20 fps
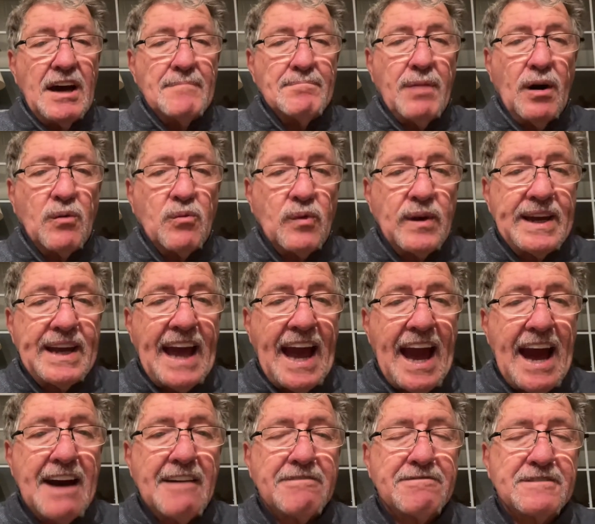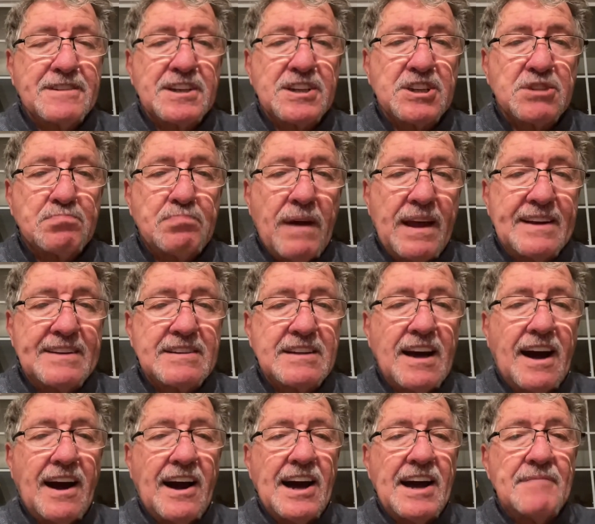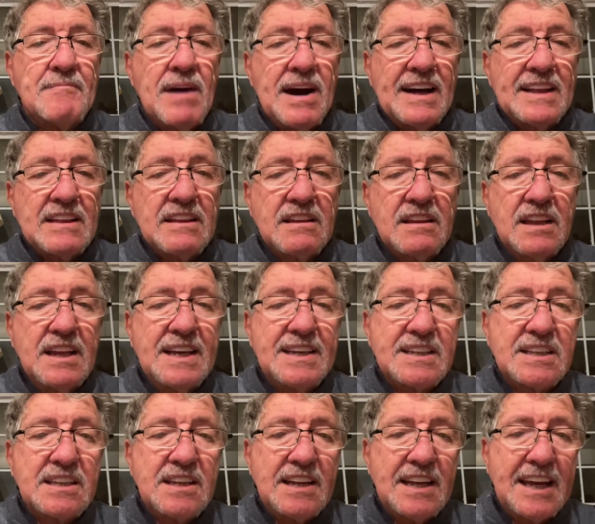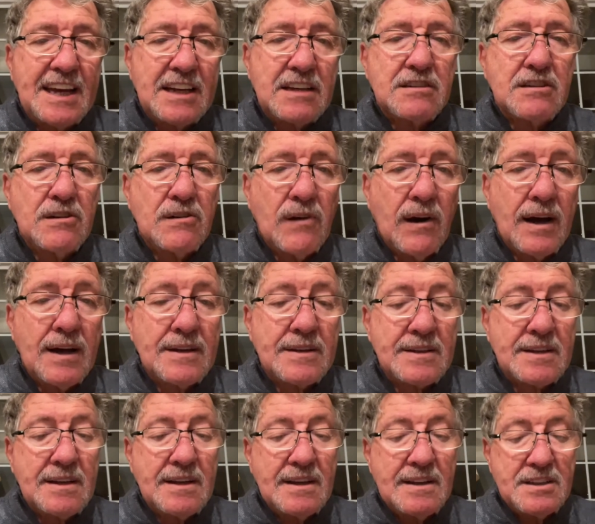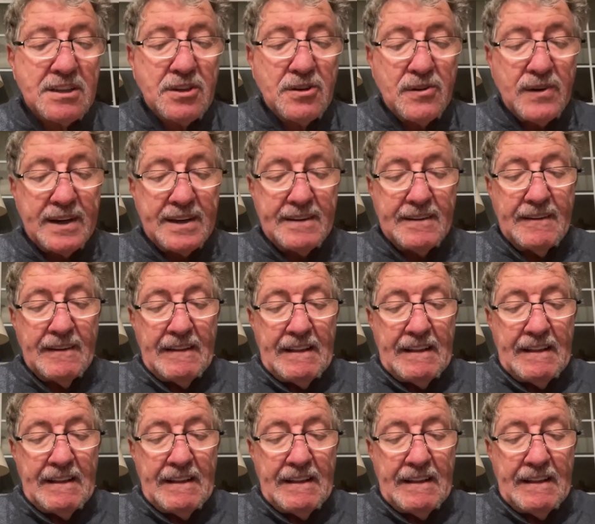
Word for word: but we have to spend time listening to us, to it.